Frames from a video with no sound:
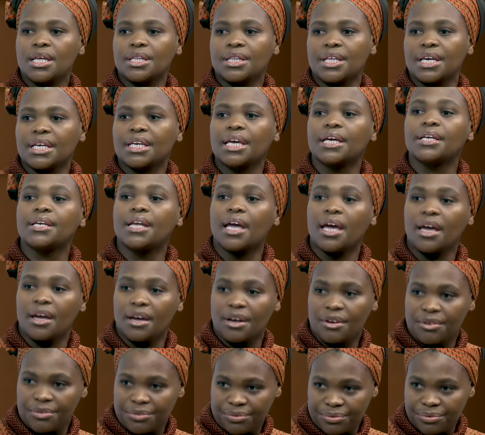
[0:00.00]
they can
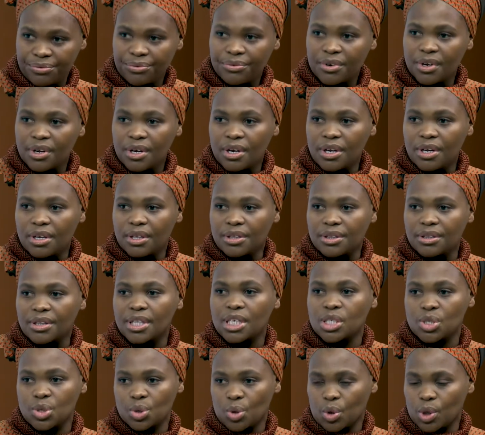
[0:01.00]
have
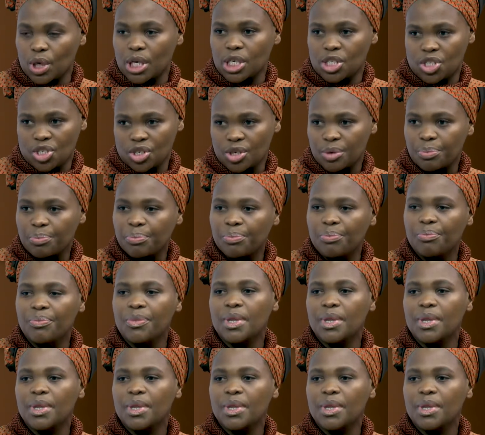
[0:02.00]
the scholarship.